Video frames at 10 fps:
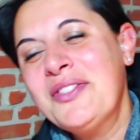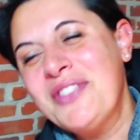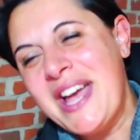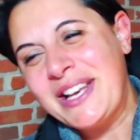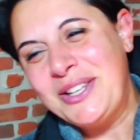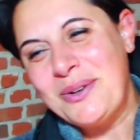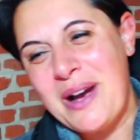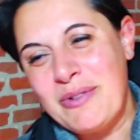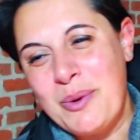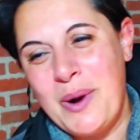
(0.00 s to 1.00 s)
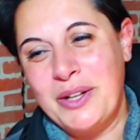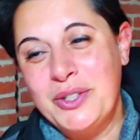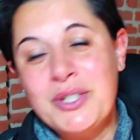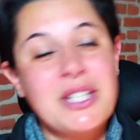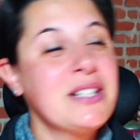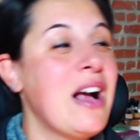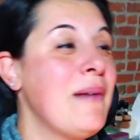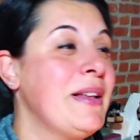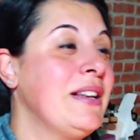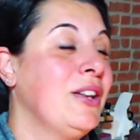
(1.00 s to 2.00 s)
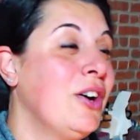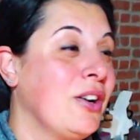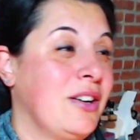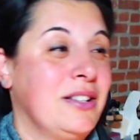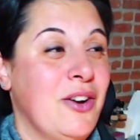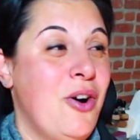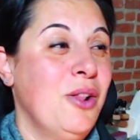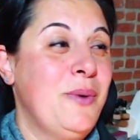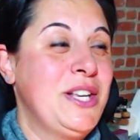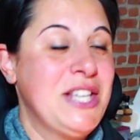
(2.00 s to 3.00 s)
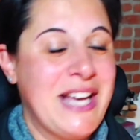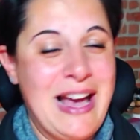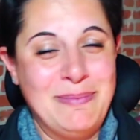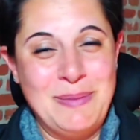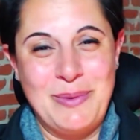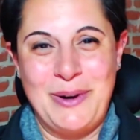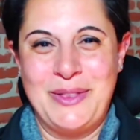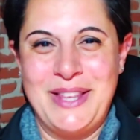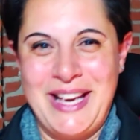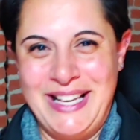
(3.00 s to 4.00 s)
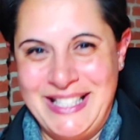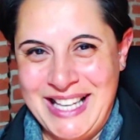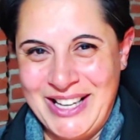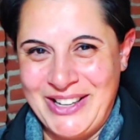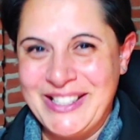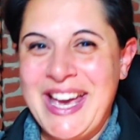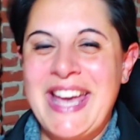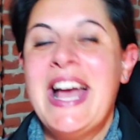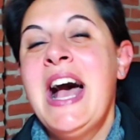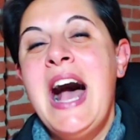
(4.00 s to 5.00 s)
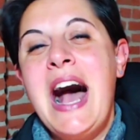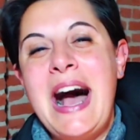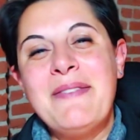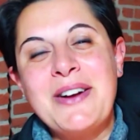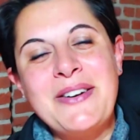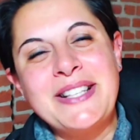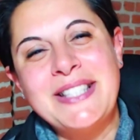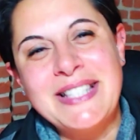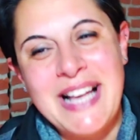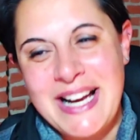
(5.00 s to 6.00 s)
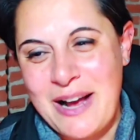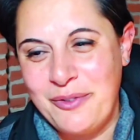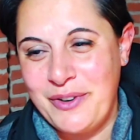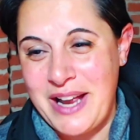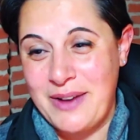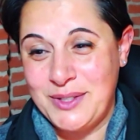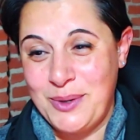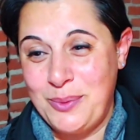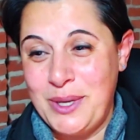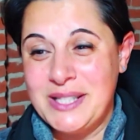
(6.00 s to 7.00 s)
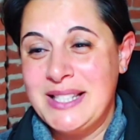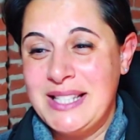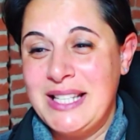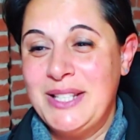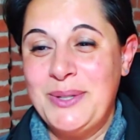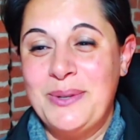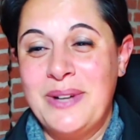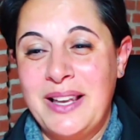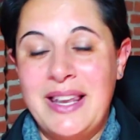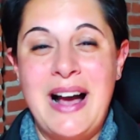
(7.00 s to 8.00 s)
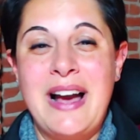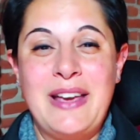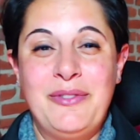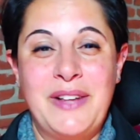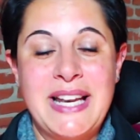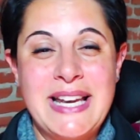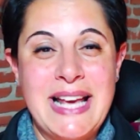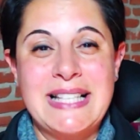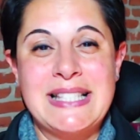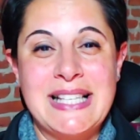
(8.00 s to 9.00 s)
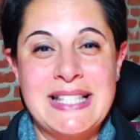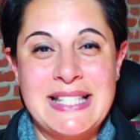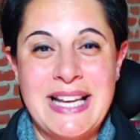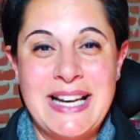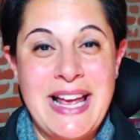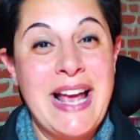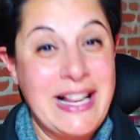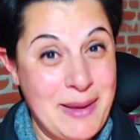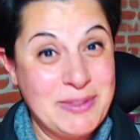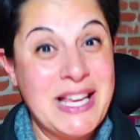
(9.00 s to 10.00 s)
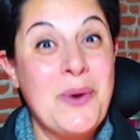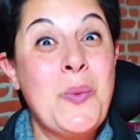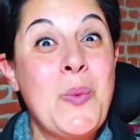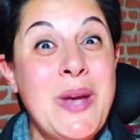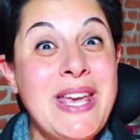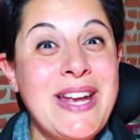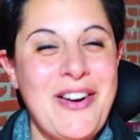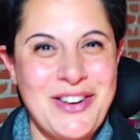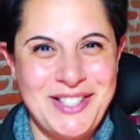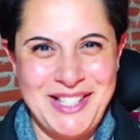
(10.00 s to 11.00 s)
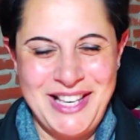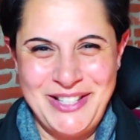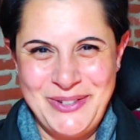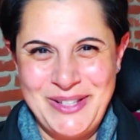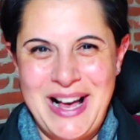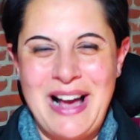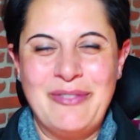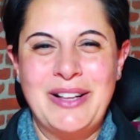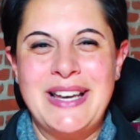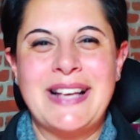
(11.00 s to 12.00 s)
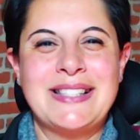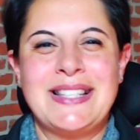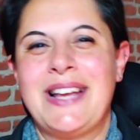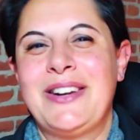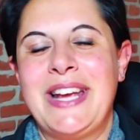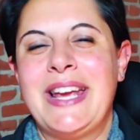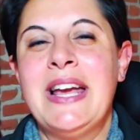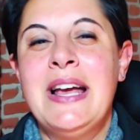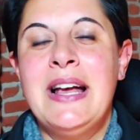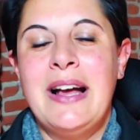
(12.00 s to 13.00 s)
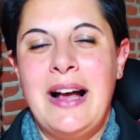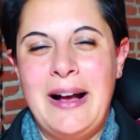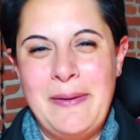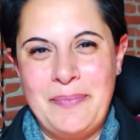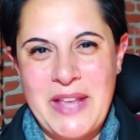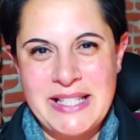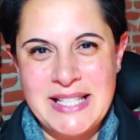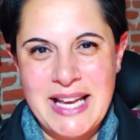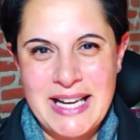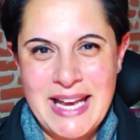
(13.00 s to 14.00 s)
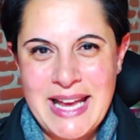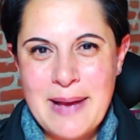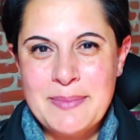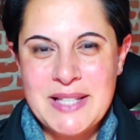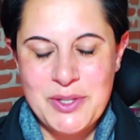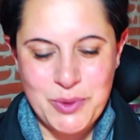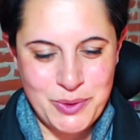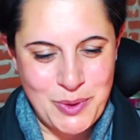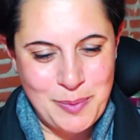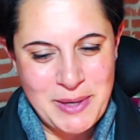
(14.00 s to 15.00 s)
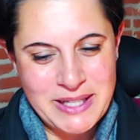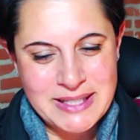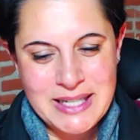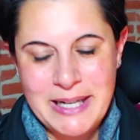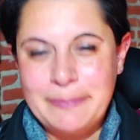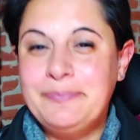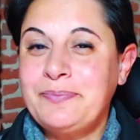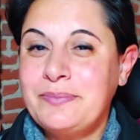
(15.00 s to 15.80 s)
Thank you, everyone. You should come and look. They're all wishing happy birthdays. Okay, I'm going to sign out for now. So we'll see you live next Saturday. And I'm saying we are seeing you live next Saturday at 10 a.m. Central European Time.